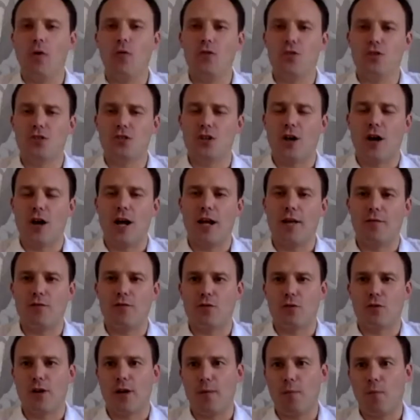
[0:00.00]
the style of
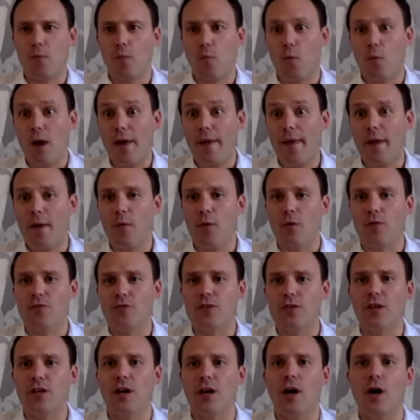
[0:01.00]
trip, where they want to
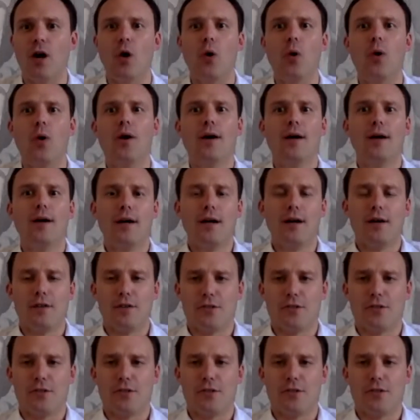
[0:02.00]
go, the